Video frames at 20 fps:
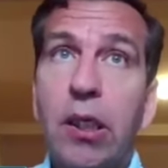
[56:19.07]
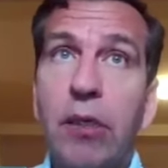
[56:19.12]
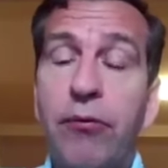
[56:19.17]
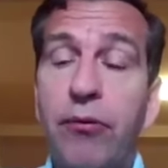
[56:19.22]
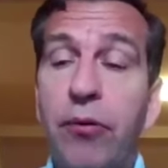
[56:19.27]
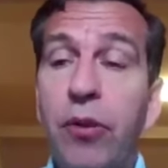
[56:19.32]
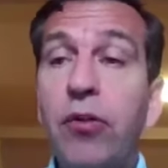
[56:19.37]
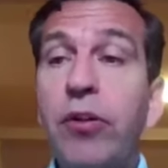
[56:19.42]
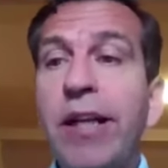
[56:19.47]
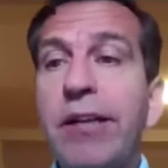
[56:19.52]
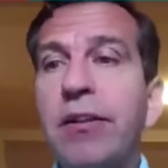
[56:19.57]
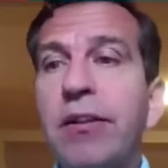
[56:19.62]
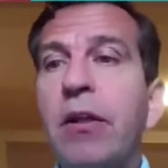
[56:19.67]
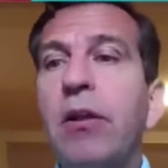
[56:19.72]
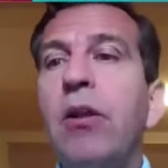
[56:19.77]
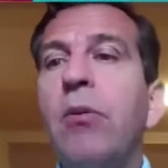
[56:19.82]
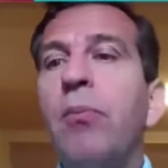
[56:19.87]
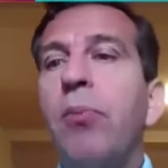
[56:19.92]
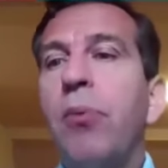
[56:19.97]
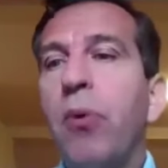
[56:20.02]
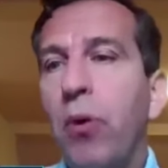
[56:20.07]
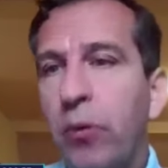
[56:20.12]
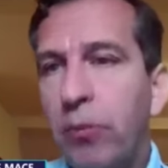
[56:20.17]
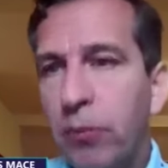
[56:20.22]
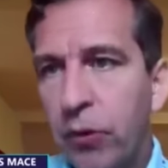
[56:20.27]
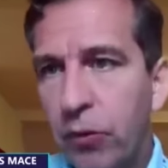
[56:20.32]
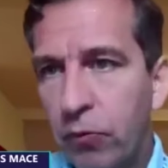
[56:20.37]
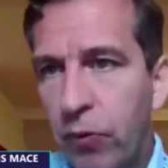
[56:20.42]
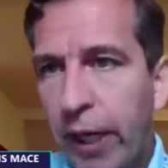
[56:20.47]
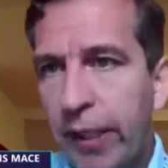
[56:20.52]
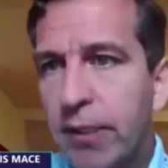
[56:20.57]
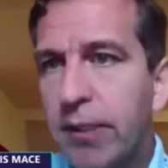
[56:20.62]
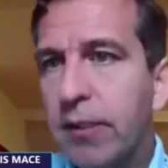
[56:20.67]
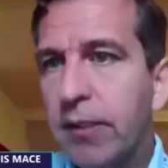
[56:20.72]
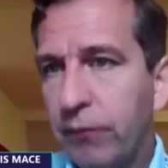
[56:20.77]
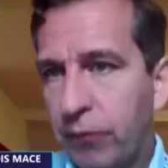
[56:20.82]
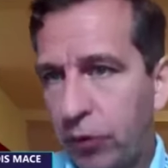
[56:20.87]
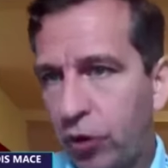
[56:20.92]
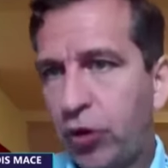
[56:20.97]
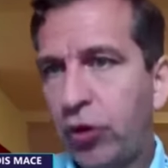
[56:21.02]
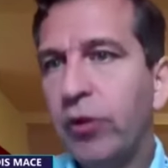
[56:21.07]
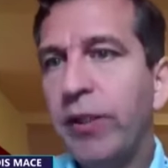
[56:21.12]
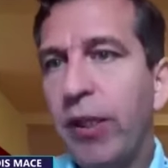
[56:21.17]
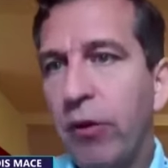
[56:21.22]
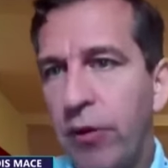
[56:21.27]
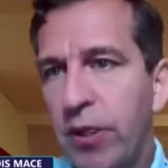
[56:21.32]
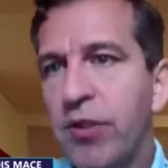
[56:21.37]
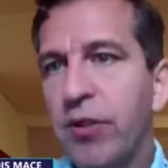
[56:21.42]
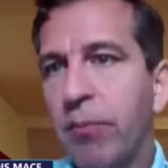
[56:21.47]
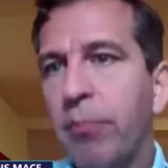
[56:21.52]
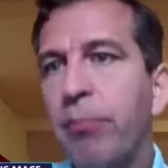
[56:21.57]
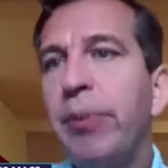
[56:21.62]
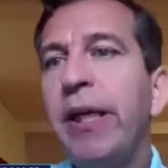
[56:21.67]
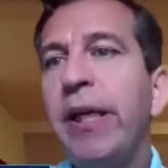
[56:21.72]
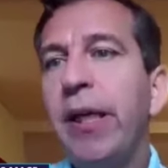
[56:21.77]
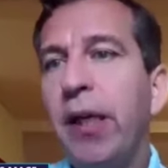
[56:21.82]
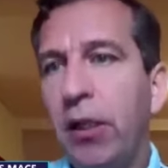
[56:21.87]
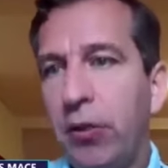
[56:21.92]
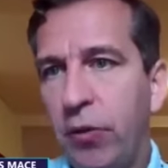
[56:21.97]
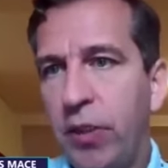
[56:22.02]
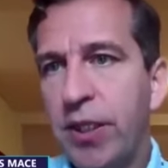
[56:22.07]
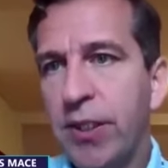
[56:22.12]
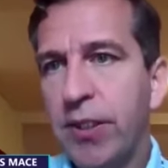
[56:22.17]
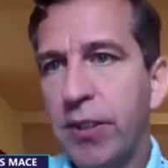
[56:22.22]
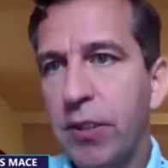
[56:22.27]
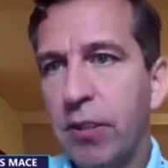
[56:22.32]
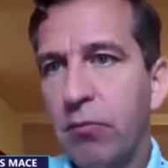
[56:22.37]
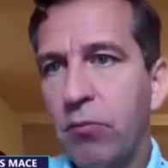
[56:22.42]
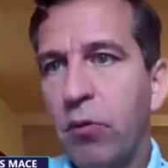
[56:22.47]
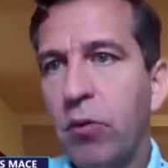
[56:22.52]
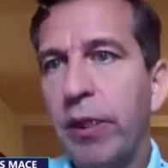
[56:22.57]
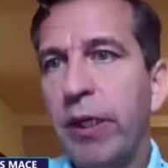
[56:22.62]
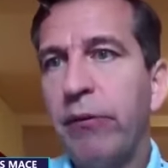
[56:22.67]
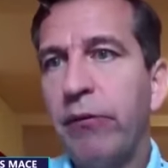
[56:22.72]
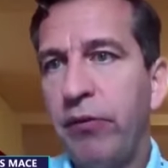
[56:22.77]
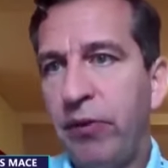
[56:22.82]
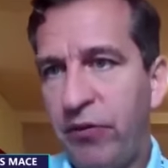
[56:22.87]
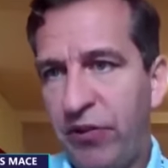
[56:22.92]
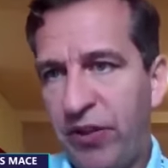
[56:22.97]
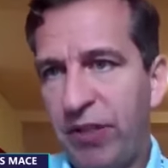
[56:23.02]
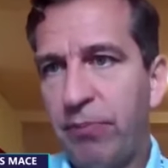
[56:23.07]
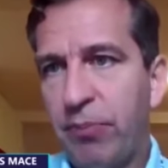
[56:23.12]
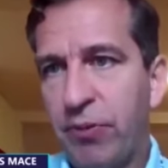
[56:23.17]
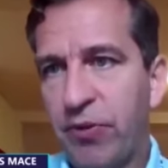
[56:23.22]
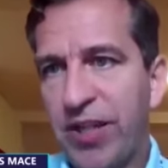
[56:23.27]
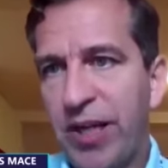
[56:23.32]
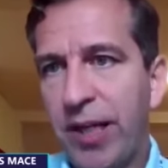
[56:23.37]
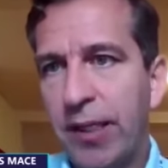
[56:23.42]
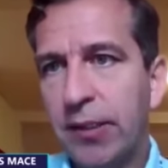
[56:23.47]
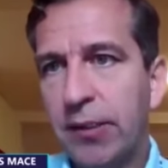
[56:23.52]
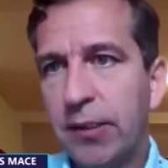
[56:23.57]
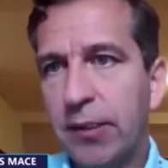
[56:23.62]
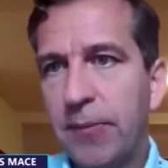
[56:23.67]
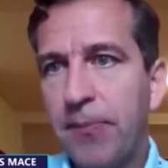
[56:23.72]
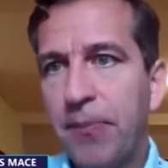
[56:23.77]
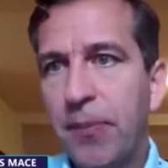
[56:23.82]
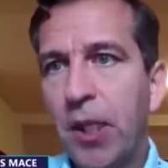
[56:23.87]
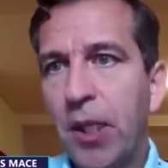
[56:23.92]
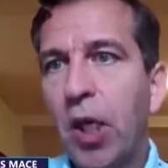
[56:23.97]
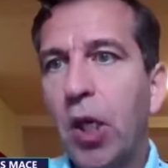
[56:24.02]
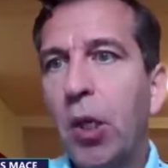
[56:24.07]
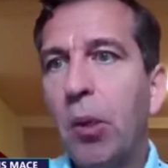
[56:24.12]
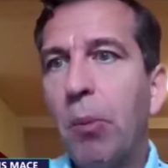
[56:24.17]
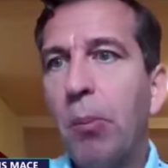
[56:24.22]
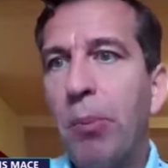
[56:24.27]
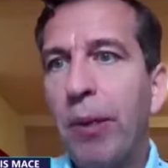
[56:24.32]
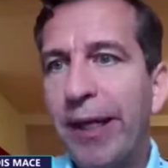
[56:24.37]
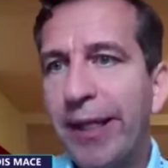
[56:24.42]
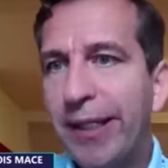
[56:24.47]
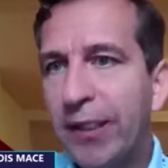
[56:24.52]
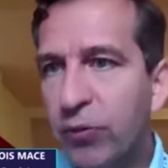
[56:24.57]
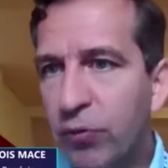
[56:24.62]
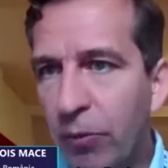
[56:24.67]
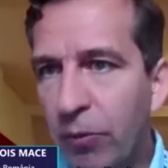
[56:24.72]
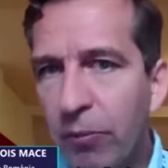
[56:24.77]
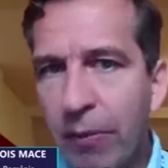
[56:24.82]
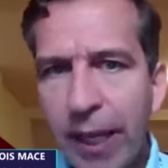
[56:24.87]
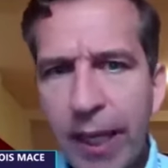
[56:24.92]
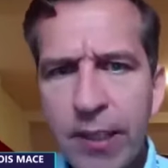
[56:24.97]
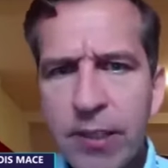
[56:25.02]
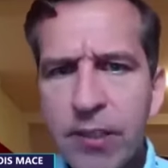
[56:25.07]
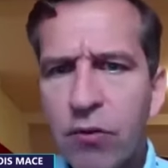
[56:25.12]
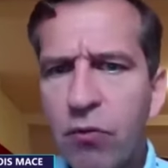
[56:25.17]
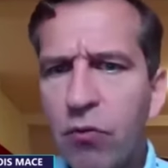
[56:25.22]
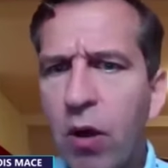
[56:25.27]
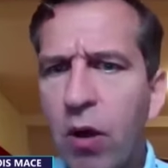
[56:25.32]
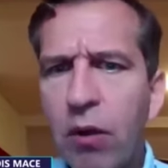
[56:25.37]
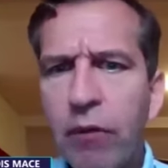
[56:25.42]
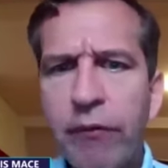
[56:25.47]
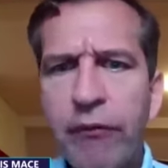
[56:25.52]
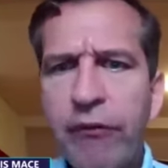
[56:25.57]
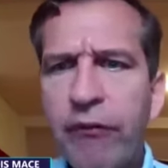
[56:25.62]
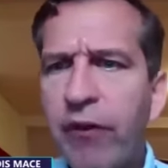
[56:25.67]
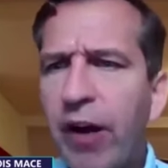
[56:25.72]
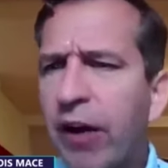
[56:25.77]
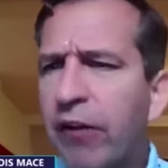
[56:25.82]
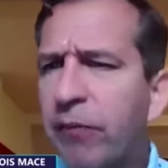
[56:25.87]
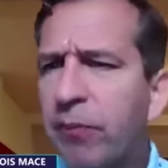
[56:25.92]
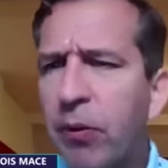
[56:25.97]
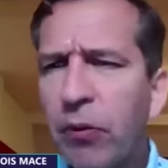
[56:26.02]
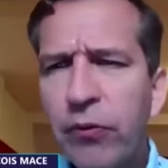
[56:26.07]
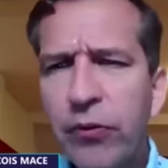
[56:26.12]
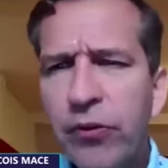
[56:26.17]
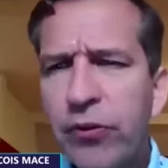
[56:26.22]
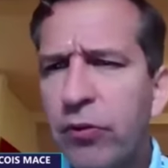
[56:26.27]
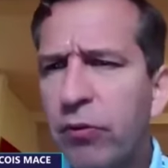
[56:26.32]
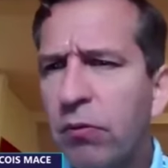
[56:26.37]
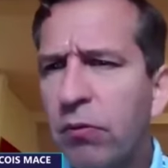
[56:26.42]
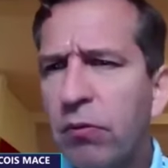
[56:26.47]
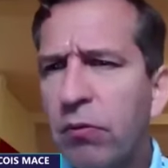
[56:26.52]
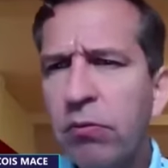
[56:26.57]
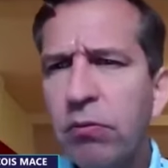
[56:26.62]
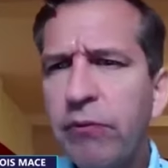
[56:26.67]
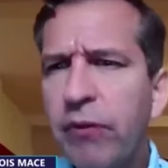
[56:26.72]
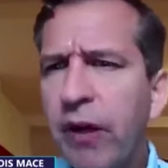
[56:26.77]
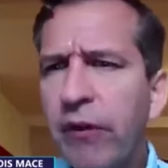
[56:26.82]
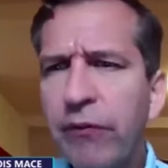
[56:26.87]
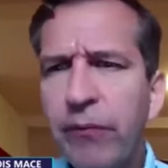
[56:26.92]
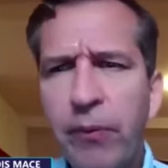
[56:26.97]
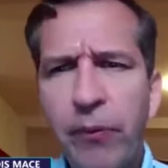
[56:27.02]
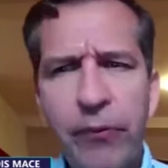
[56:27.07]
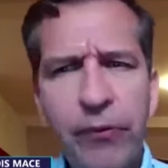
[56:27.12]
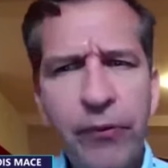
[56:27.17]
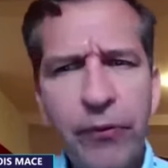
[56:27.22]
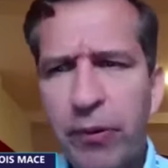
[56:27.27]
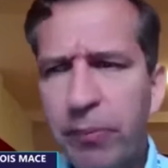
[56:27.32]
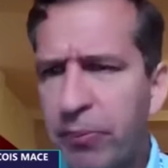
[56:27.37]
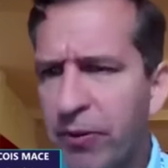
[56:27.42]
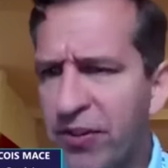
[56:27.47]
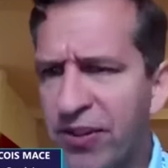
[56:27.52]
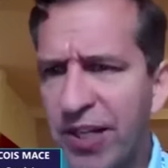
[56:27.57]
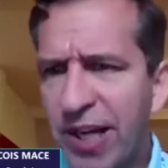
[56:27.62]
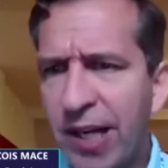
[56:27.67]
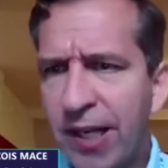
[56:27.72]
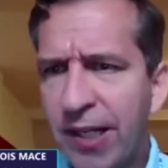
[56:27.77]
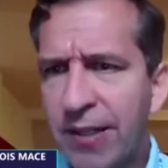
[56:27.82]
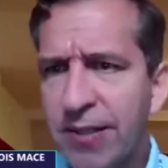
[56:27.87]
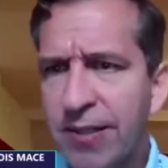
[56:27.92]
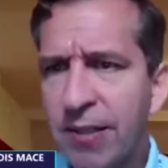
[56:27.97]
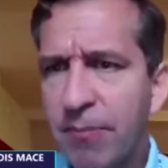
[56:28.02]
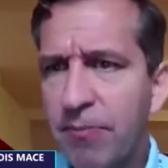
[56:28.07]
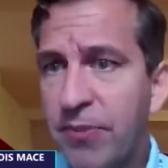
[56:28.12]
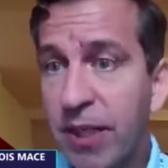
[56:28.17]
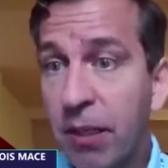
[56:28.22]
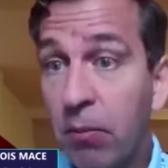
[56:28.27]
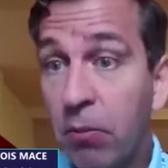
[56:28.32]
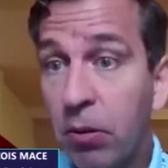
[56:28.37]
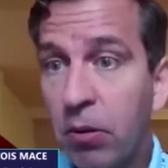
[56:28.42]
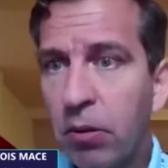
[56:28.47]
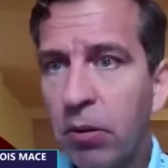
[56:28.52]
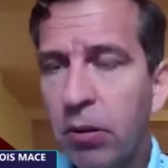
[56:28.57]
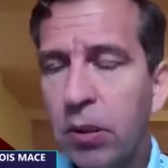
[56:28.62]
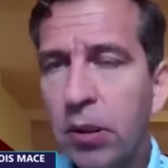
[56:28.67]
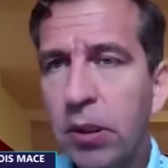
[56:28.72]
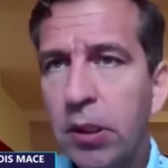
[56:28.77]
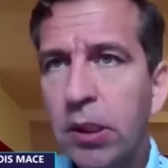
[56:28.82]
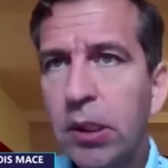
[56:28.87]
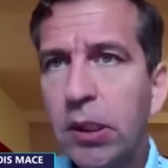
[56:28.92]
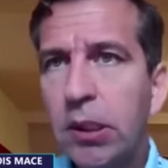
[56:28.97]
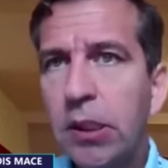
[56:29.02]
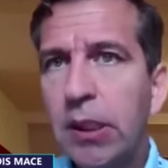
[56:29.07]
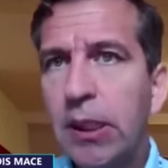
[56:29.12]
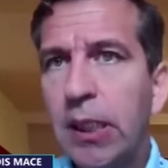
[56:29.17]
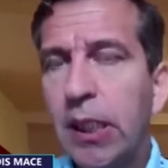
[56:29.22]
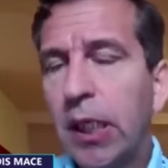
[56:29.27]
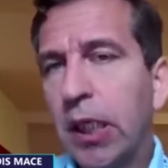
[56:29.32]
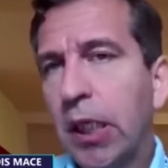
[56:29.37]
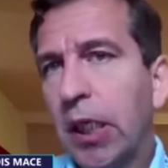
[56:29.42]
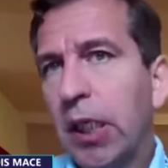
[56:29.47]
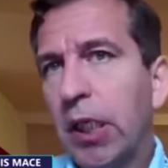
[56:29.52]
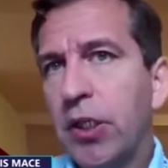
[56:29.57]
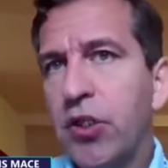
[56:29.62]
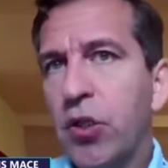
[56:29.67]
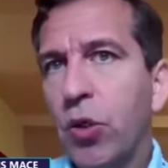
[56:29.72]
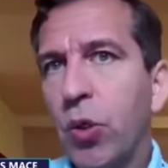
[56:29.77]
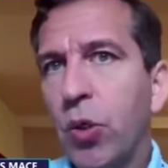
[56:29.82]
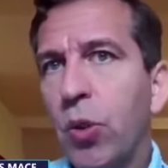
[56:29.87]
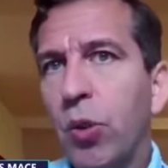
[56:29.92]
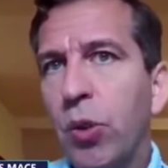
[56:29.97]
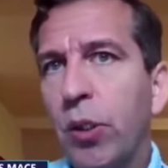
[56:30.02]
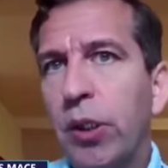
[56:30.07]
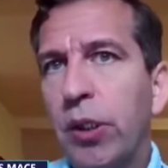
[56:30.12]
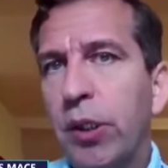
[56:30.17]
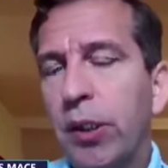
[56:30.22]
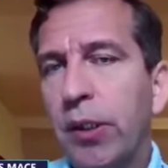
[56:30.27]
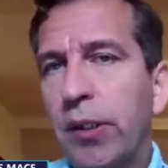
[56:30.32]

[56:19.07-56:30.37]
If we look at the unemployment rate, for sure there is a big increase, more than 50 percent but it remains around 5.2, 5.3% in September. So